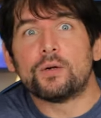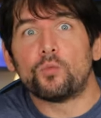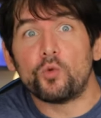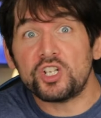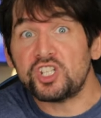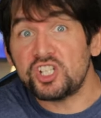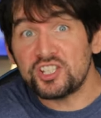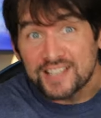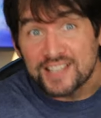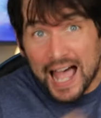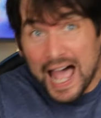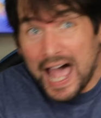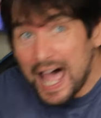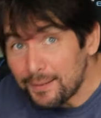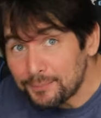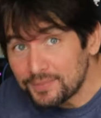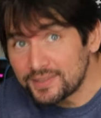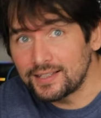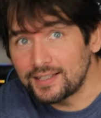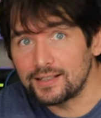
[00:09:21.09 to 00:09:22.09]
which is
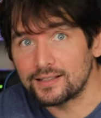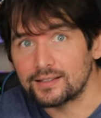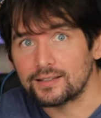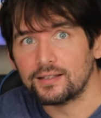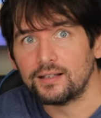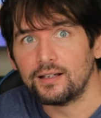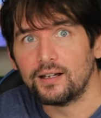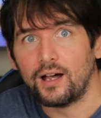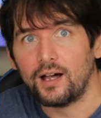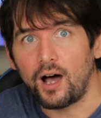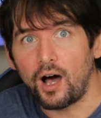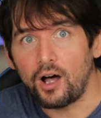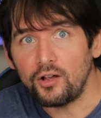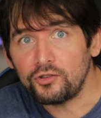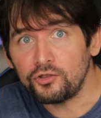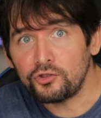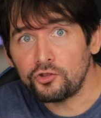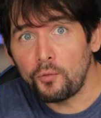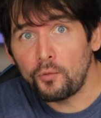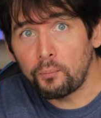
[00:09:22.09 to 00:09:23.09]
absent
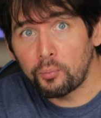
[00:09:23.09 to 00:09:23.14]
on the